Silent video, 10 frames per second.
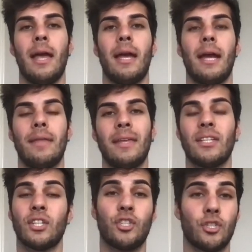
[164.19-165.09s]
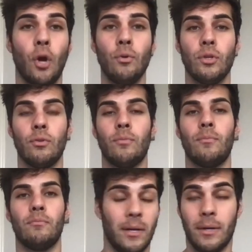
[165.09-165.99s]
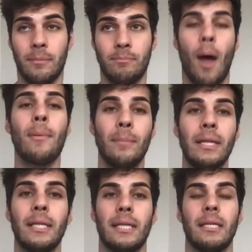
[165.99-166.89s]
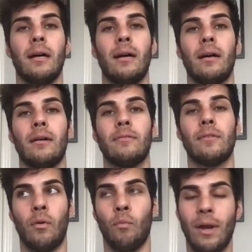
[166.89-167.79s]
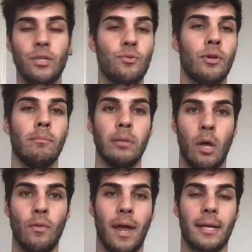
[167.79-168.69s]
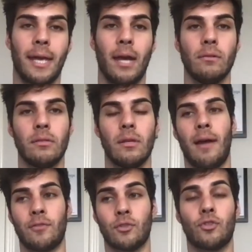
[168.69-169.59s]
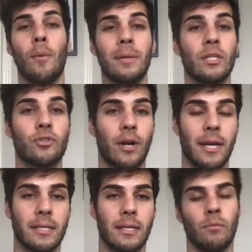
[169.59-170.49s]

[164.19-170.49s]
And then it's gonna show you the probability of when you could blow that account after so many trades.